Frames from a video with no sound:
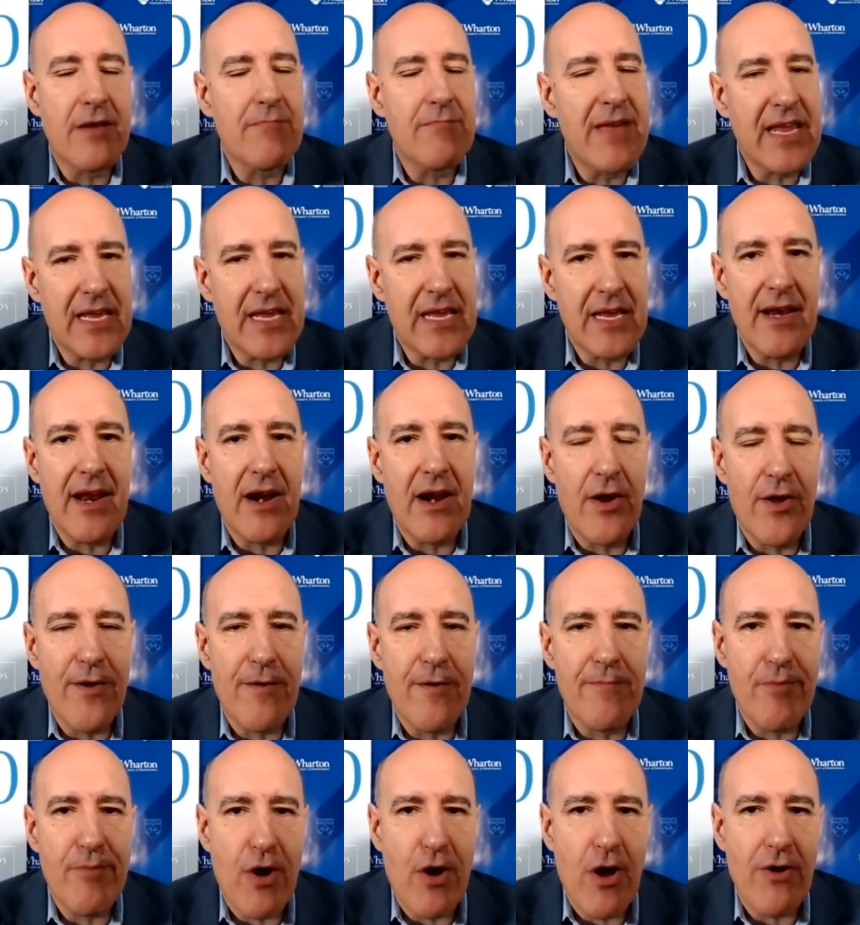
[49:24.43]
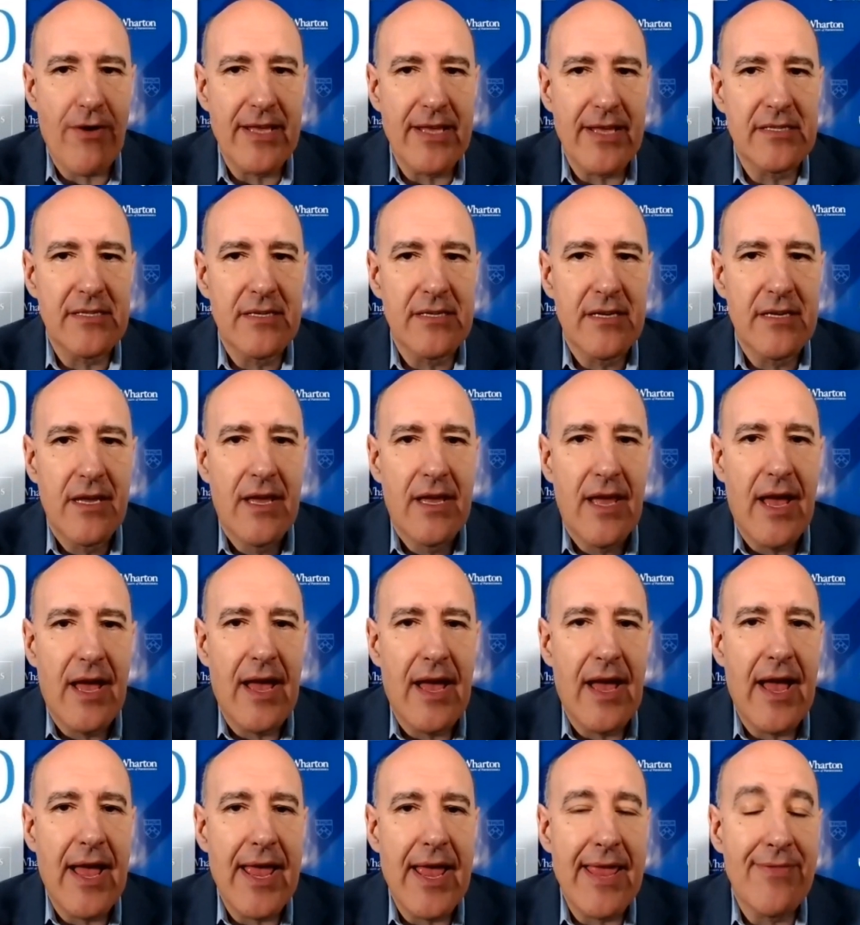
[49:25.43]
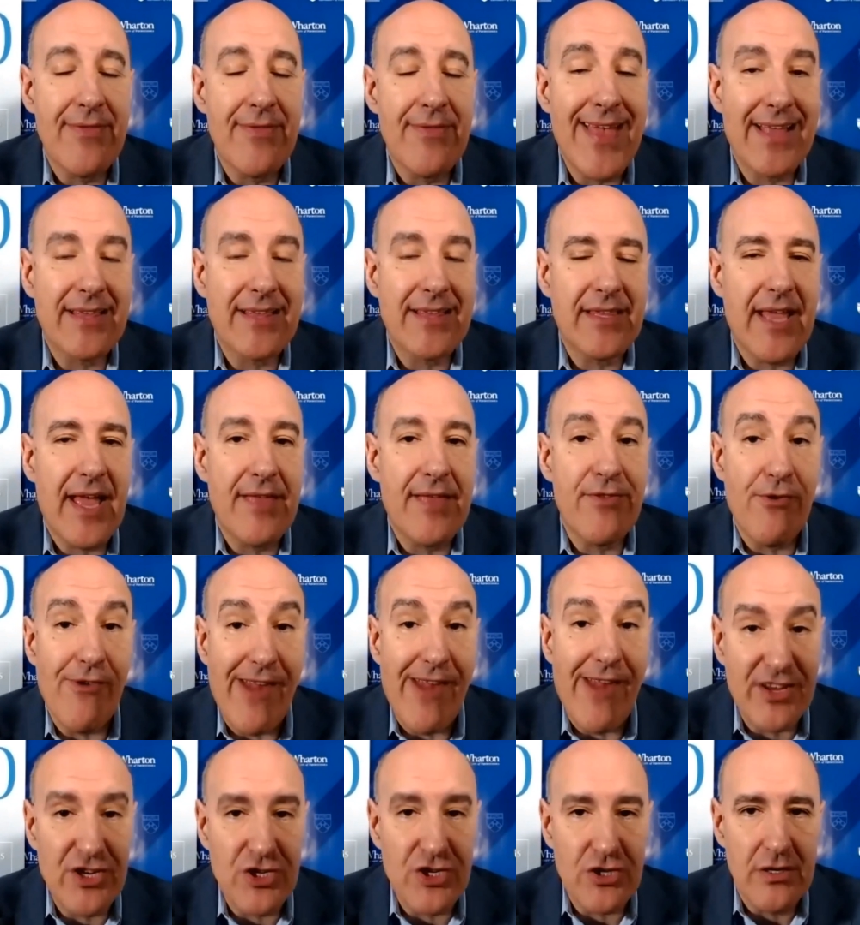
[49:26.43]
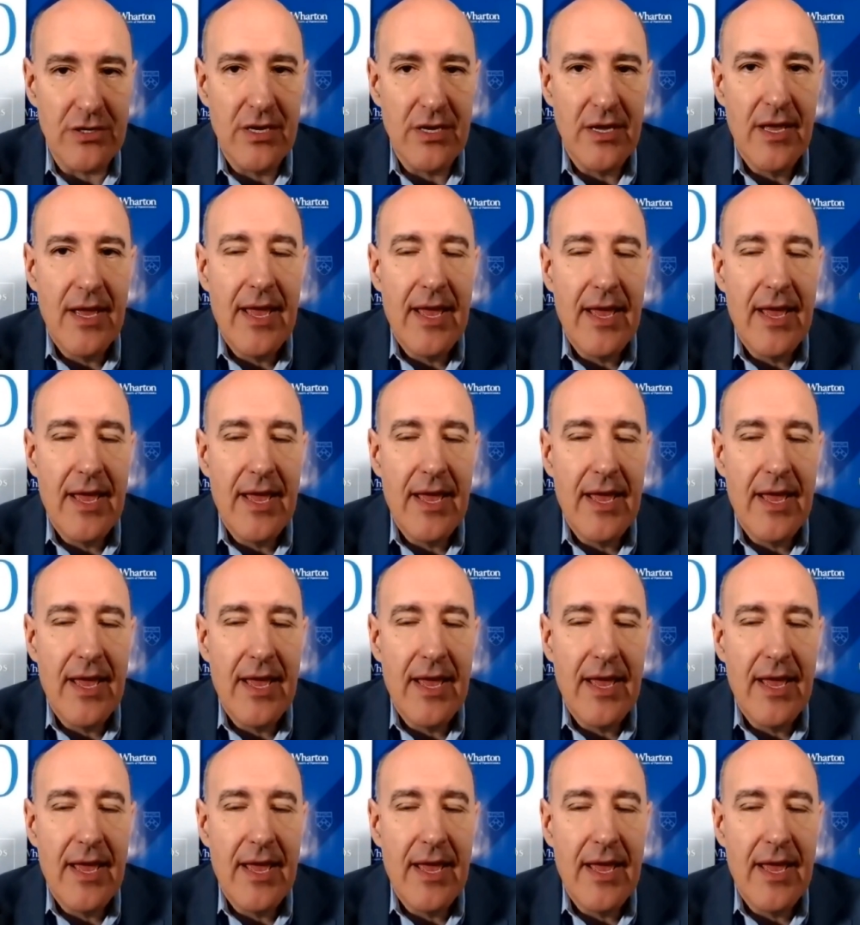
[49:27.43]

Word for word: They're making a lot of progress uh, in that uh, direction.